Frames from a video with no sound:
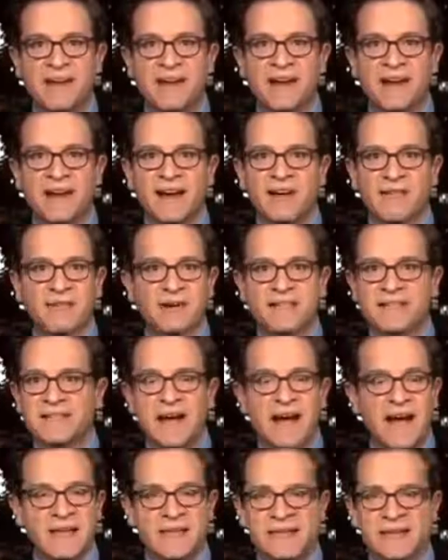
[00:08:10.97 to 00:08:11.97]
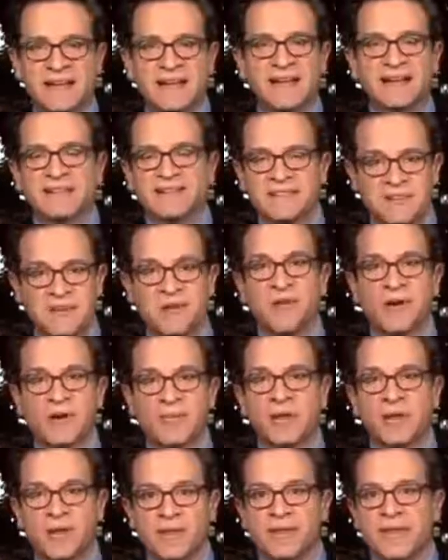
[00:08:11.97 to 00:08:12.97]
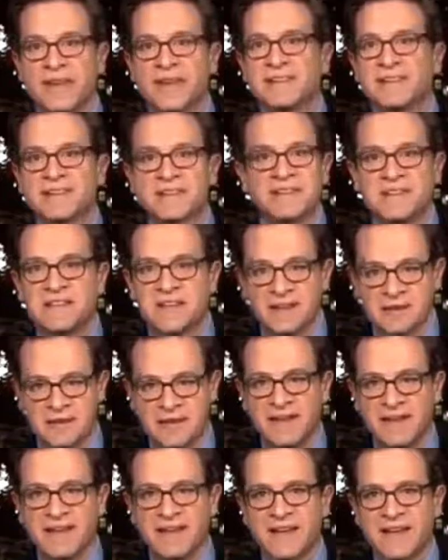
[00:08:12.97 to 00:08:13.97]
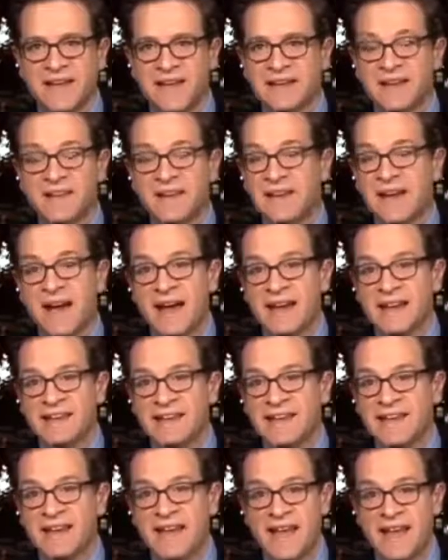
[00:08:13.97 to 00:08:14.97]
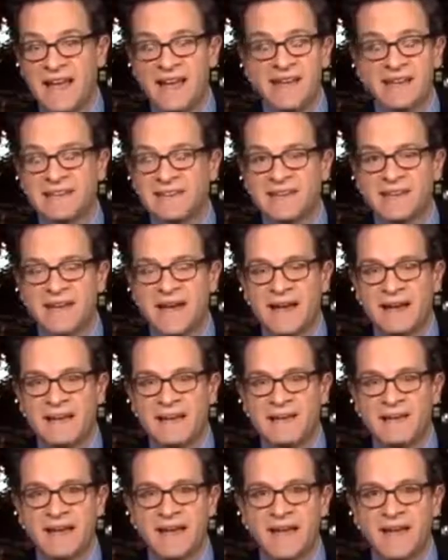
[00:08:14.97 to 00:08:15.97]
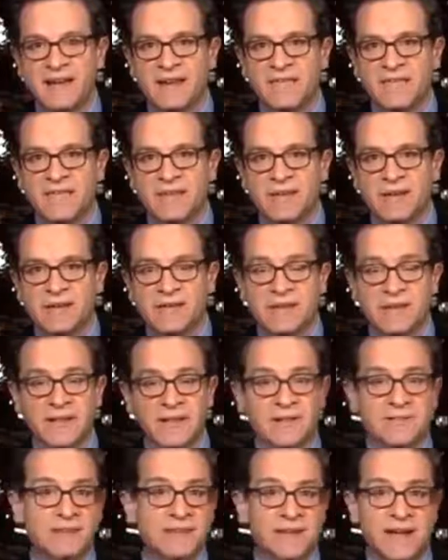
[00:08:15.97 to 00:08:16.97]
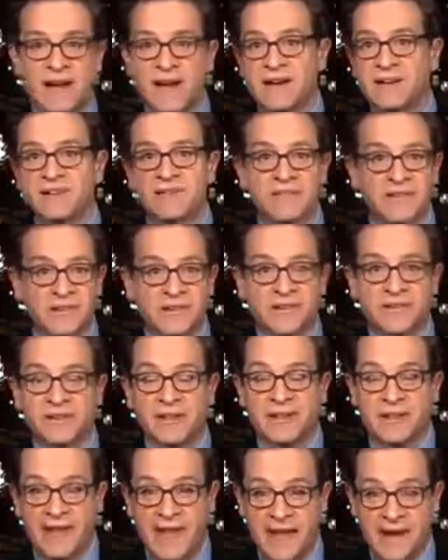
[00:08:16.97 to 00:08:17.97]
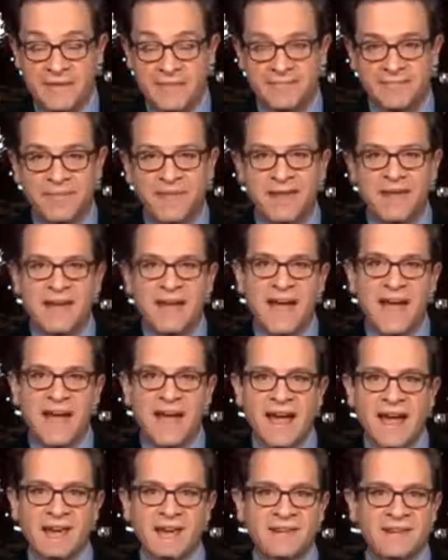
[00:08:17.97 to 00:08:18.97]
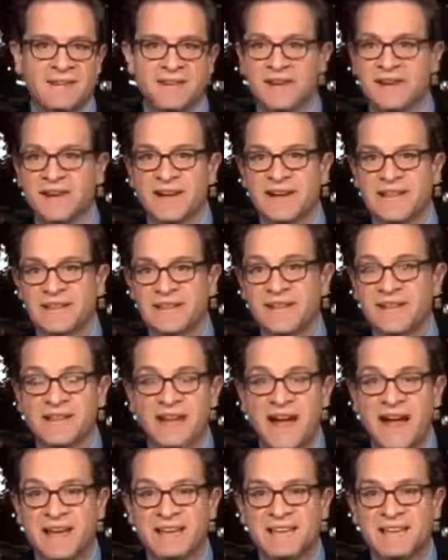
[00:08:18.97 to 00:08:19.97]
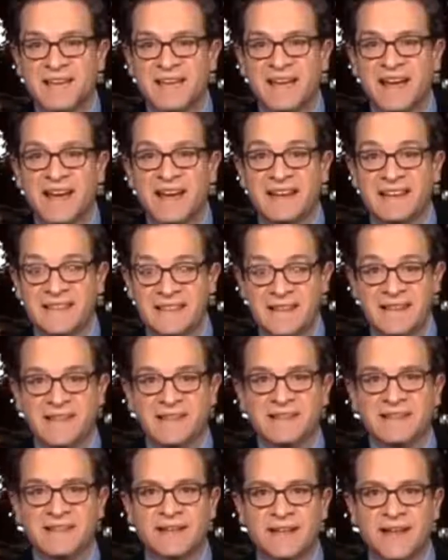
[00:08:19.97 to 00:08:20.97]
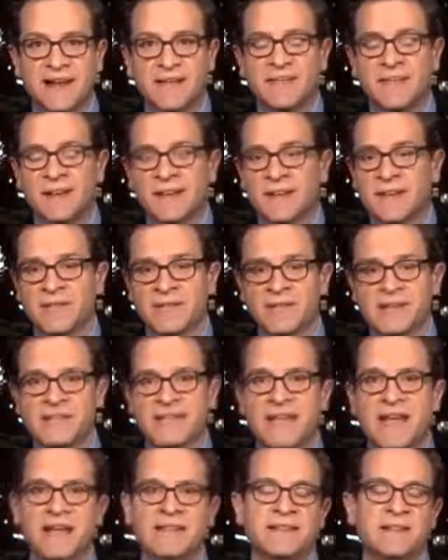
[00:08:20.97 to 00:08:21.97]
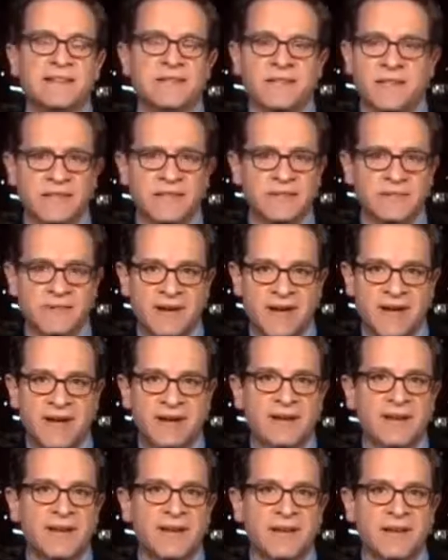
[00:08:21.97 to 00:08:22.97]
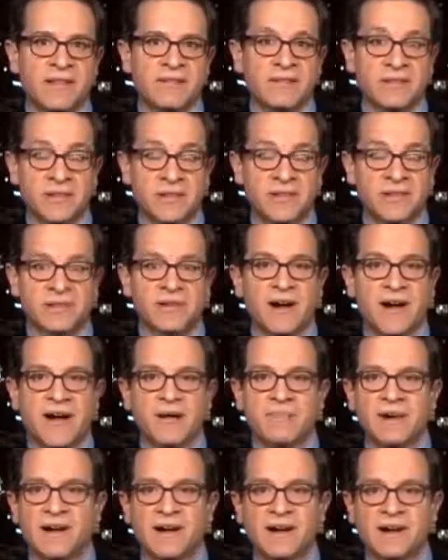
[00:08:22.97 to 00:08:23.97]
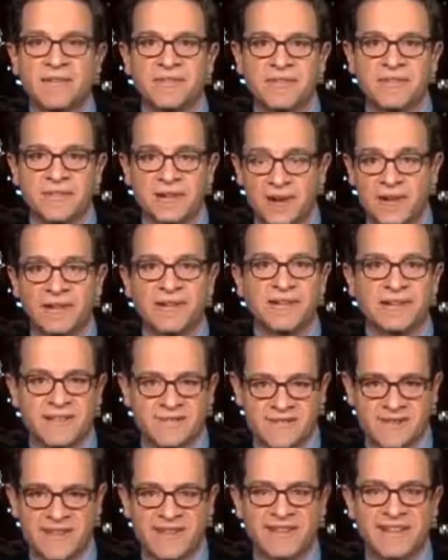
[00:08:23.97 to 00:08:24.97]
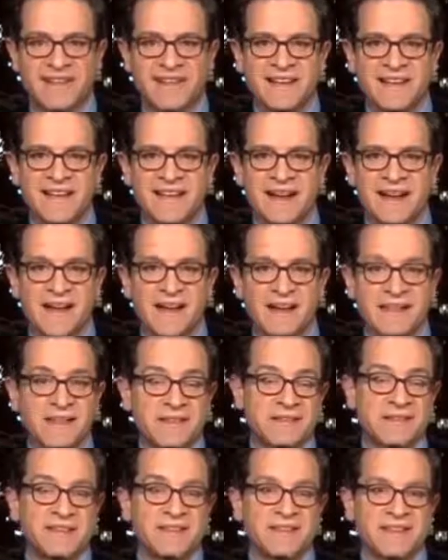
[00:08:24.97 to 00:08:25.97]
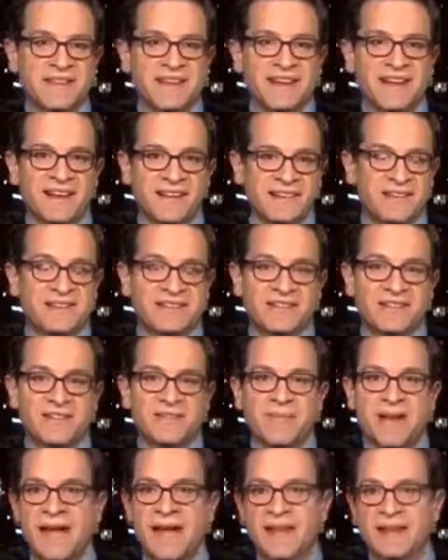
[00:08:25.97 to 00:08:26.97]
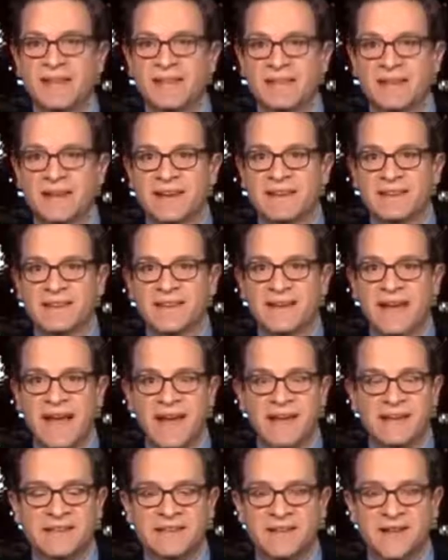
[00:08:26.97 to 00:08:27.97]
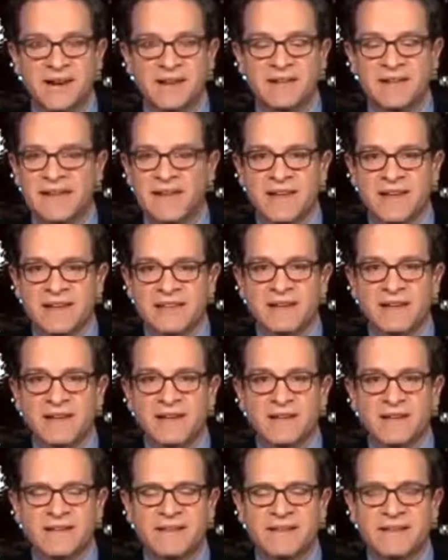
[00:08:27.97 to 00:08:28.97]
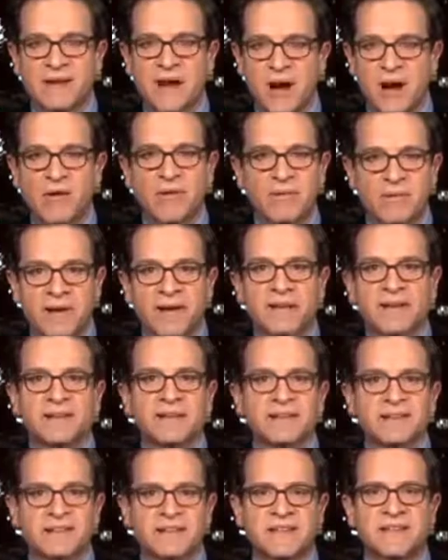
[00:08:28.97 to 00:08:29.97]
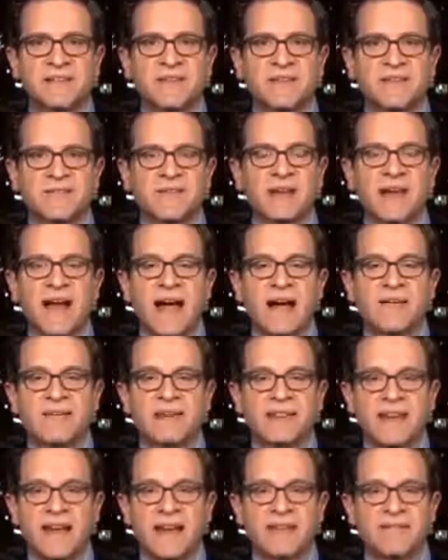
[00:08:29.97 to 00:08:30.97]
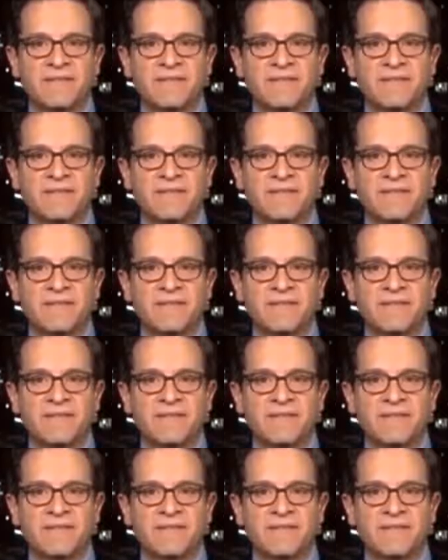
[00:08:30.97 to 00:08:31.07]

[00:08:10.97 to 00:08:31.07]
was not the normal thing to do in the 1980s and 1984. So this was controversial then, and circa 2019, as the governor of a state that just went through the trauma of Charlottesville, this is the traumatic thing today. So there is no real excuse for having that